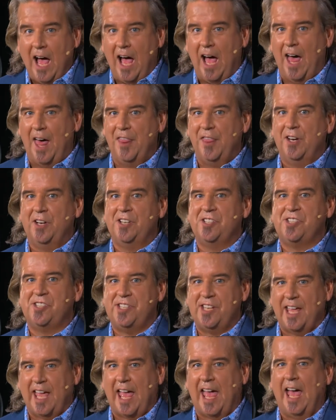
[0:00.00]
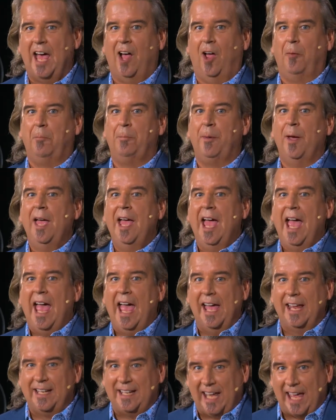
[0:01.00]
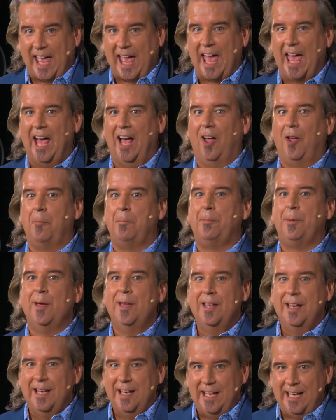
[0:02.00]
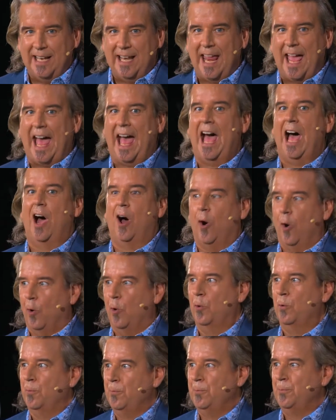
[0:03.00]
others to help and to help now.